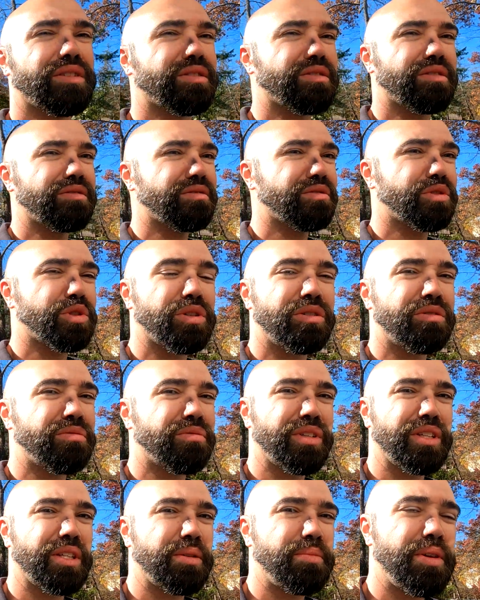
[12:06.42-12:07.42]
that shouldn't
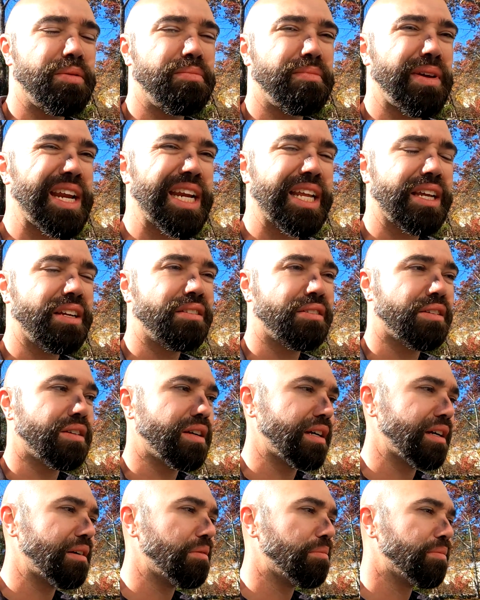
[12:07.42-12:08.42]
really be mating.
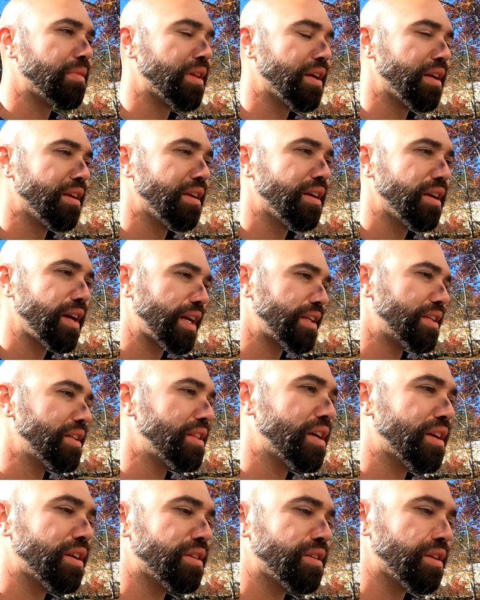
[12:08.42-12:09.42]
I
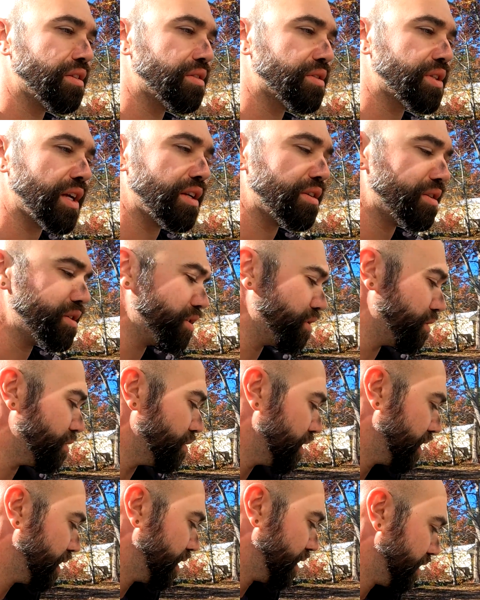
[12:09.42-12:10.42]
did that on the other side
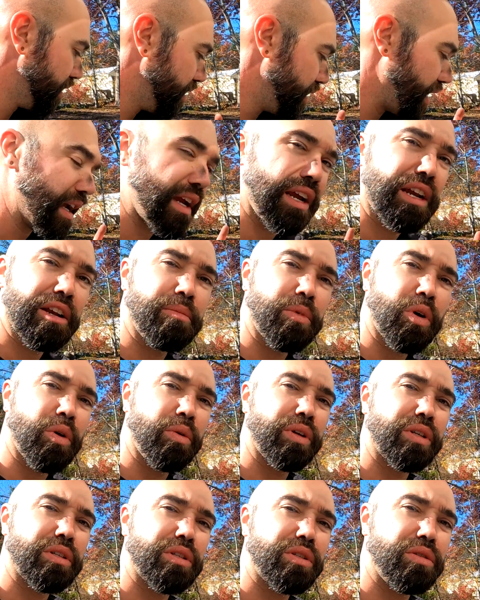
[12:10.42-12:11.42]
too. And I'm
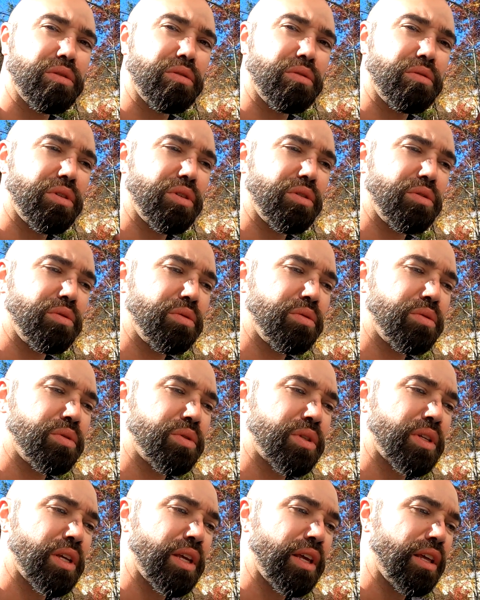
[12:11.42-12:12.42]
going to
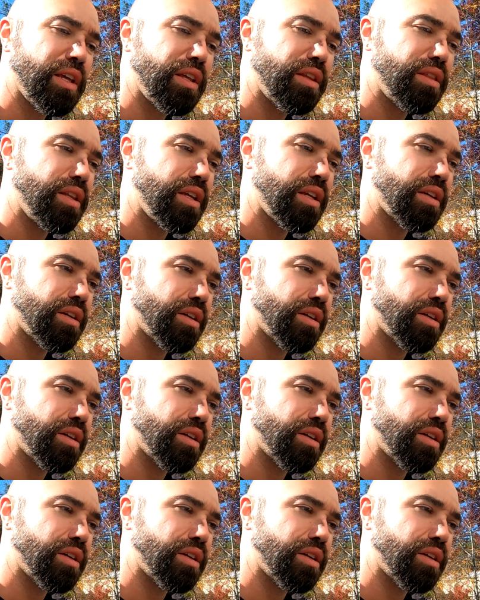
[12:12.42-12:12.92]
use the